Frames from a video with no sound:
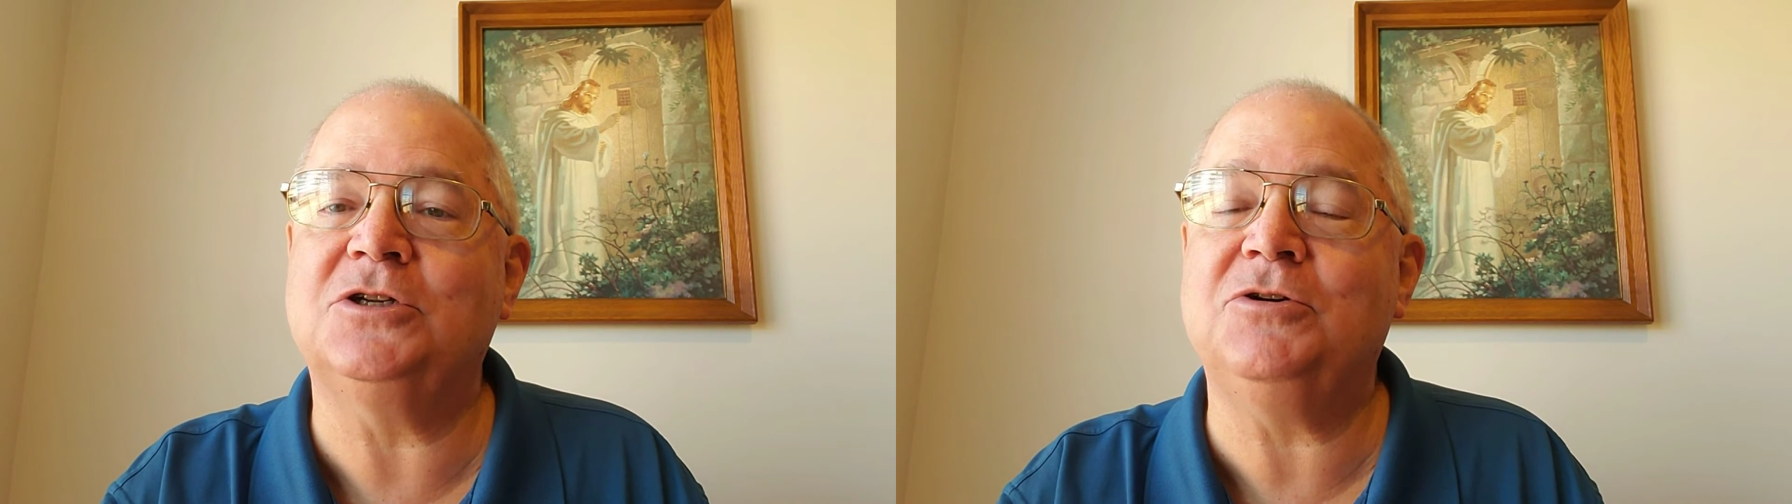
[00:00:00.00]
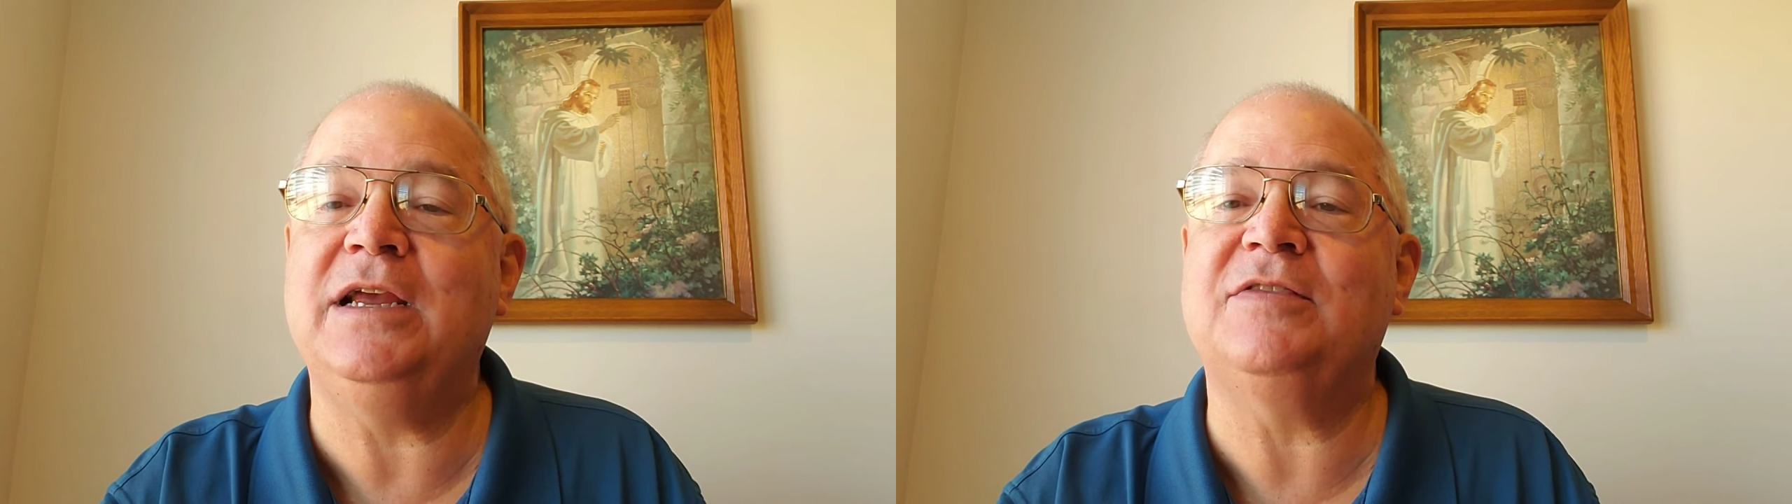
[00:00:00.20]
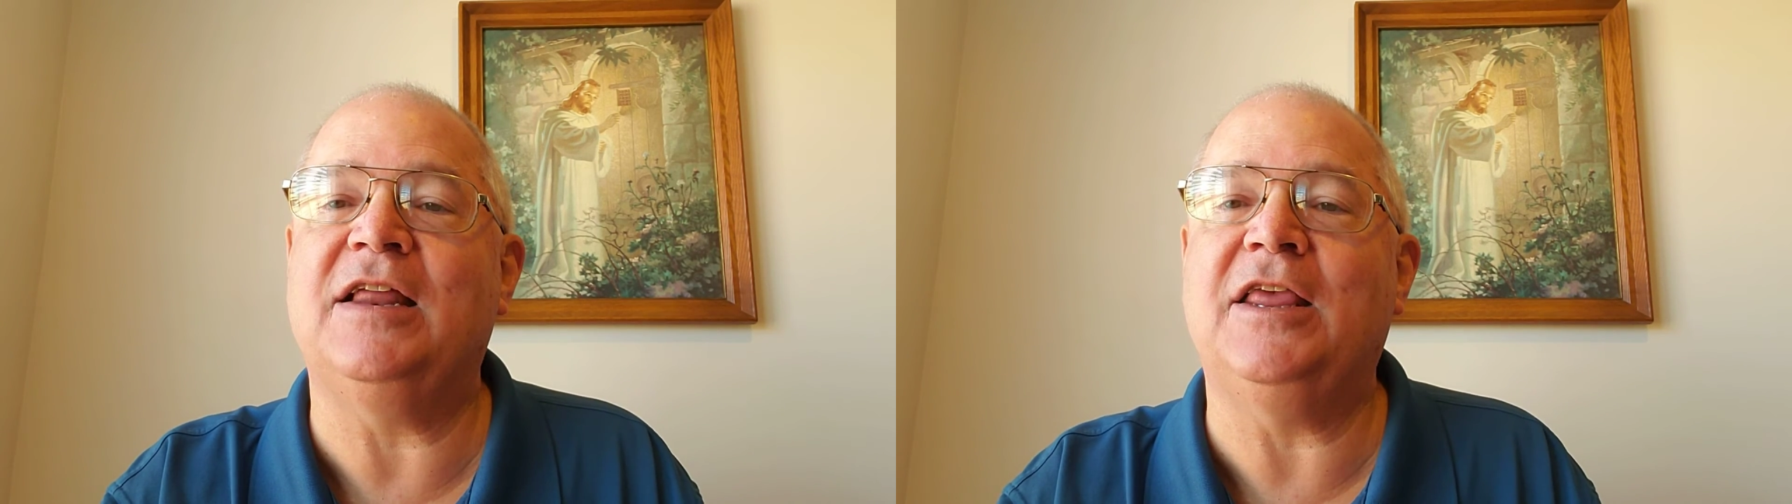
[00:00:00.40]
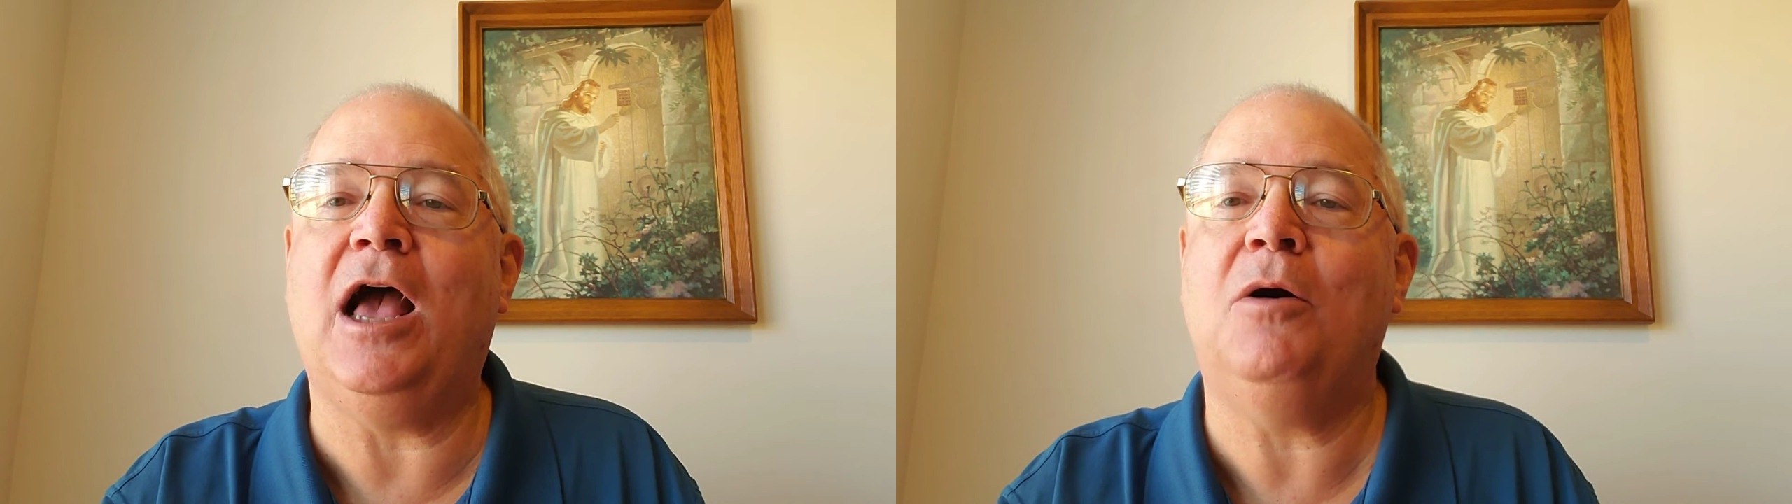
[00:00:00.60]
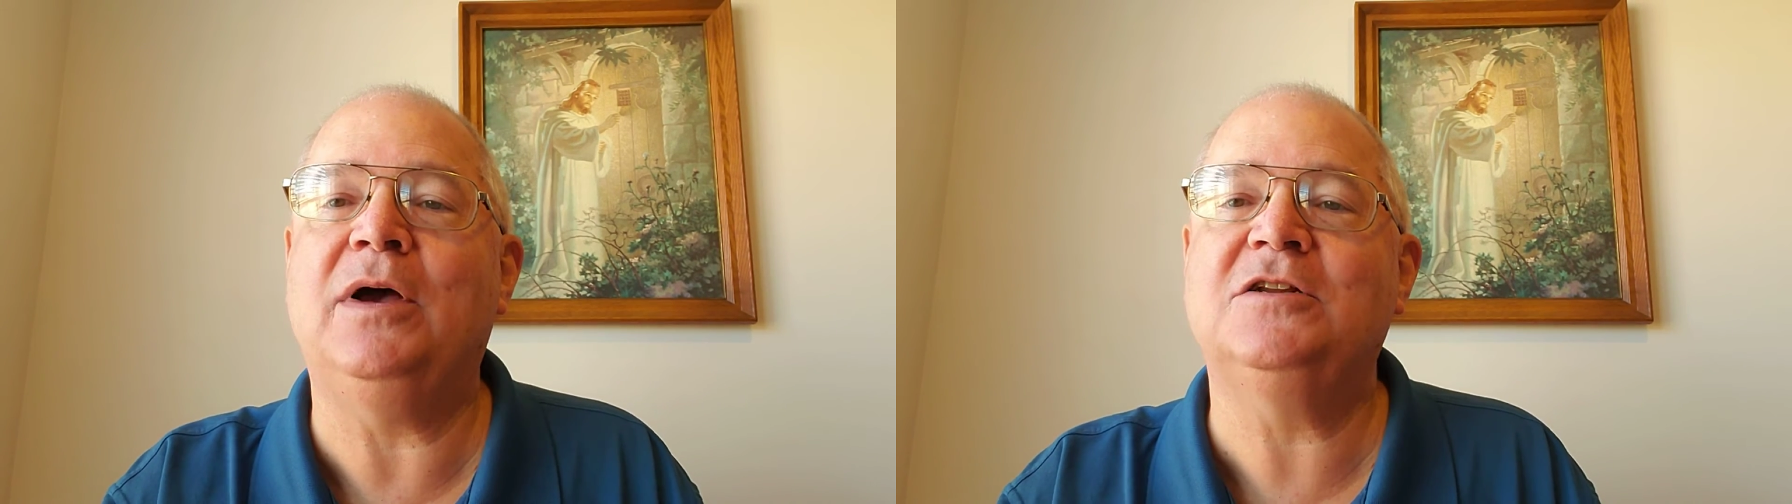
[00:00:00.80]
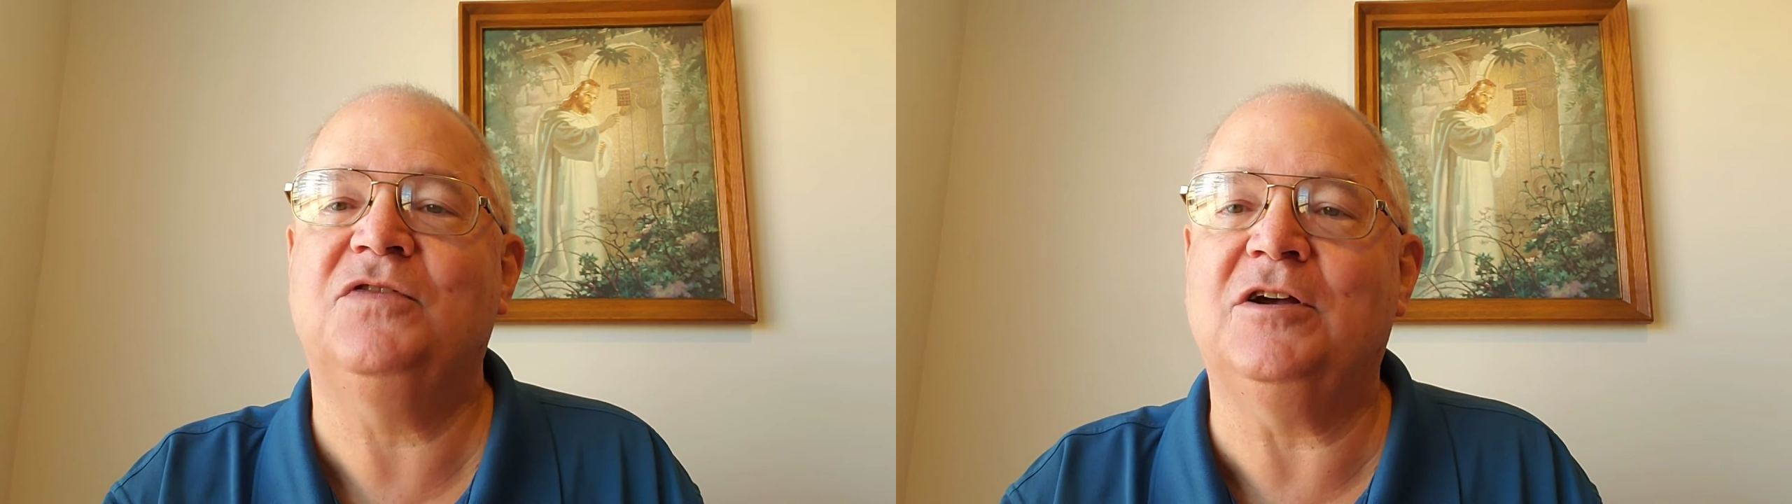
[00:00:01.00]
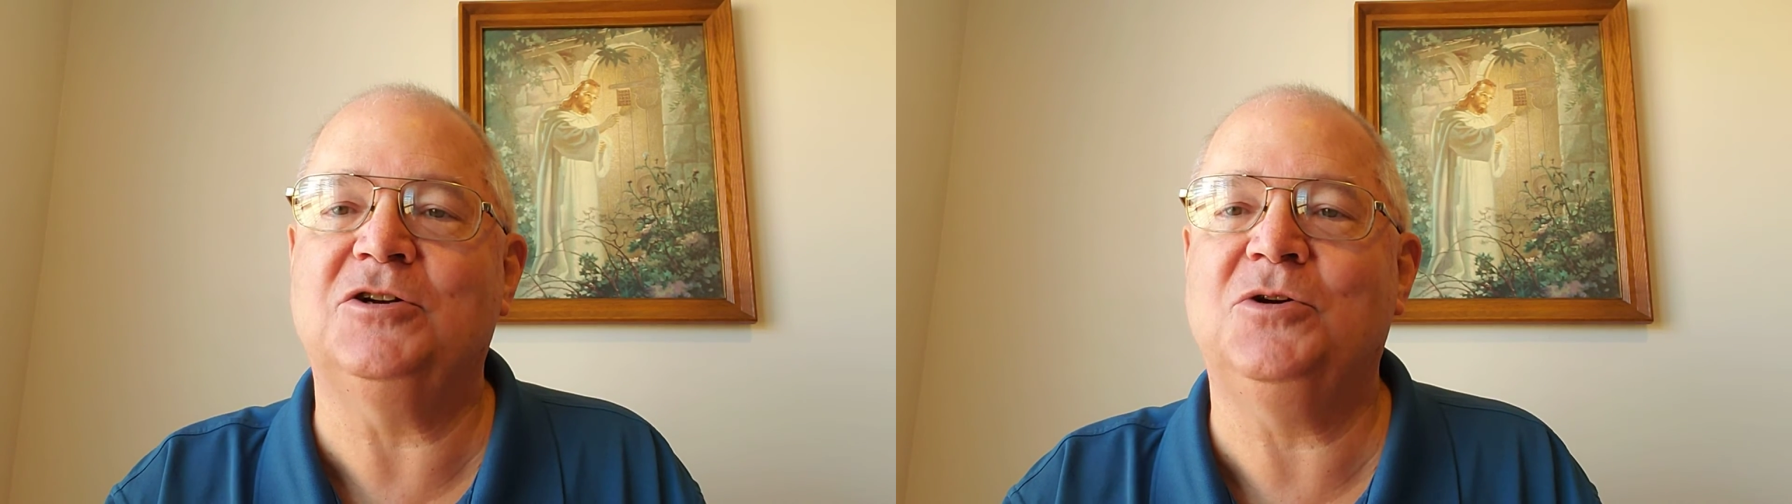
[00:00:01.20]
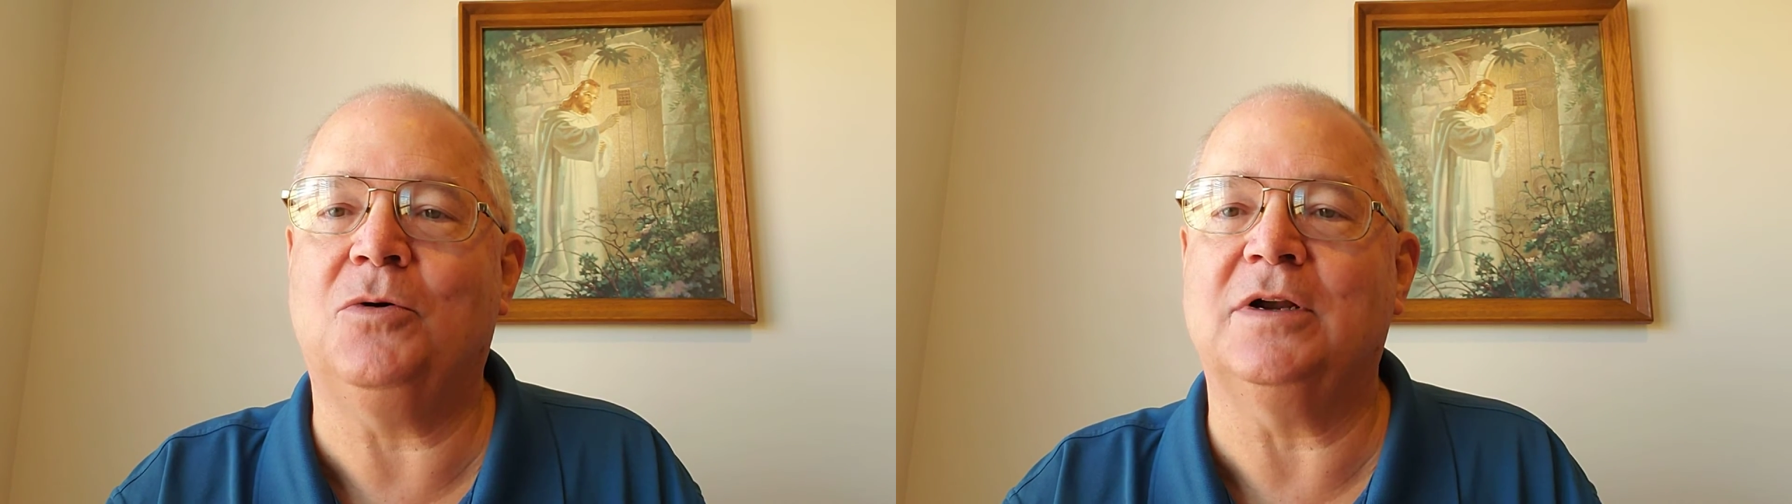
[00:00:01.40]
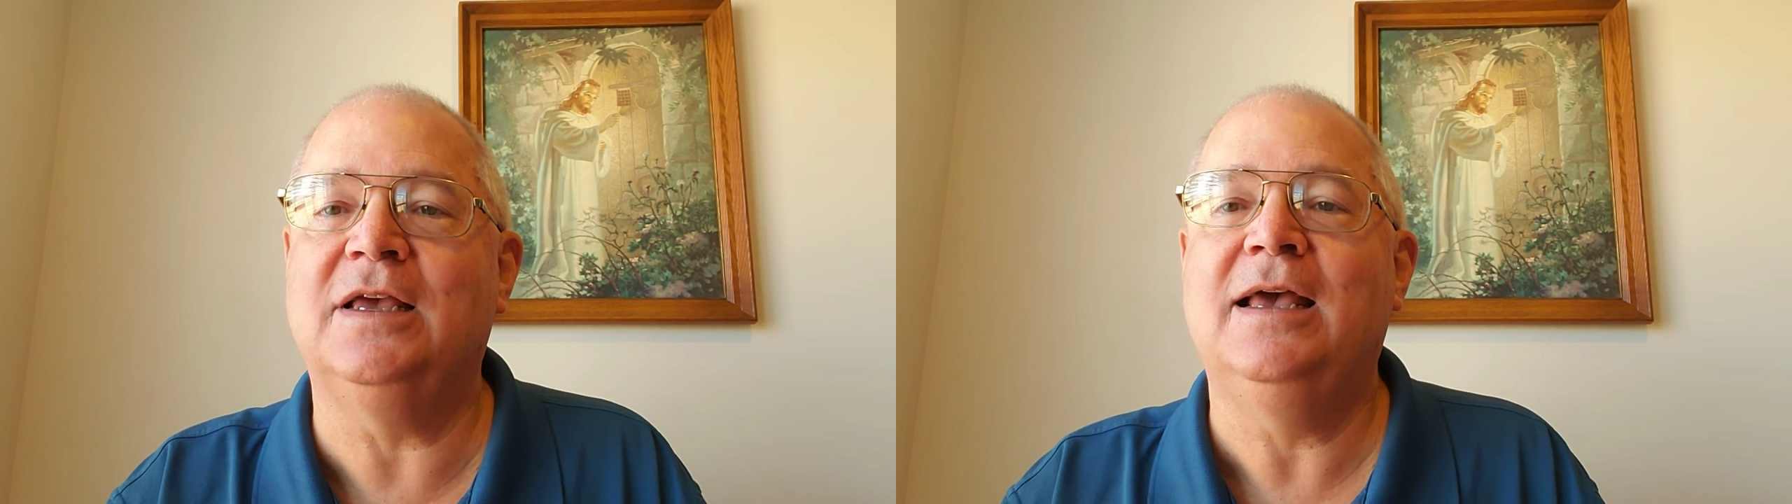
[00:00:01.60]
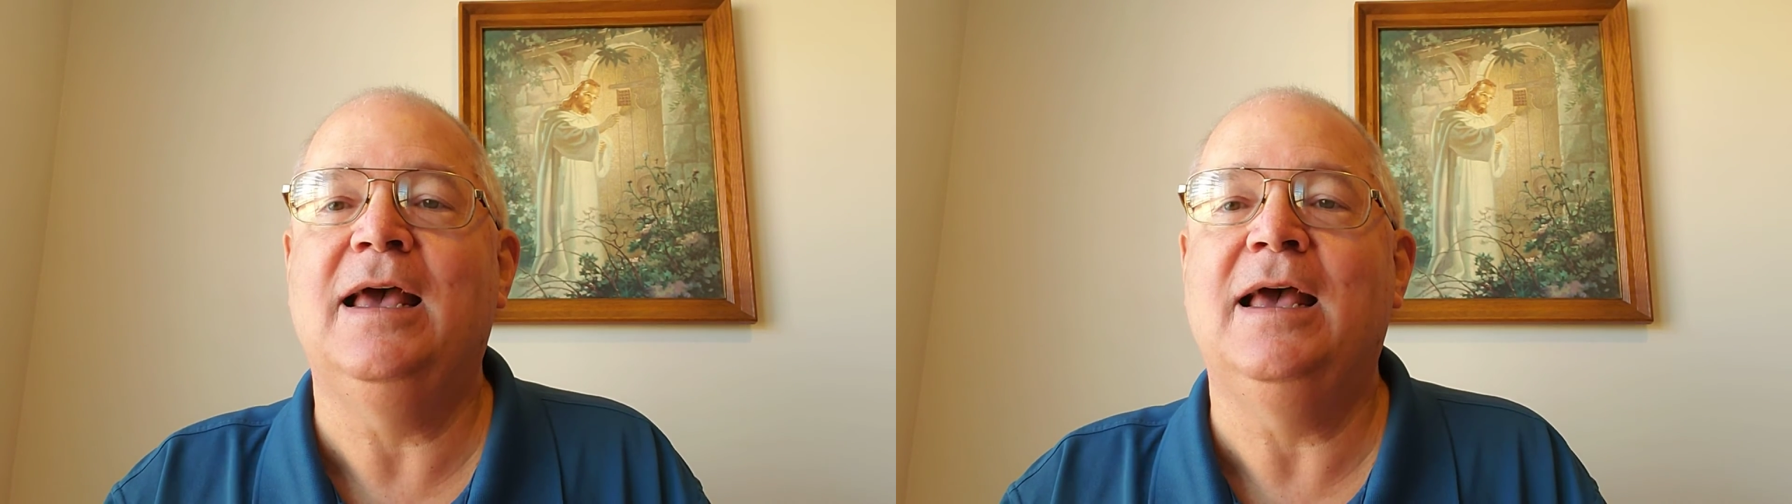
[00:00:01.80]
strength and you always fell short.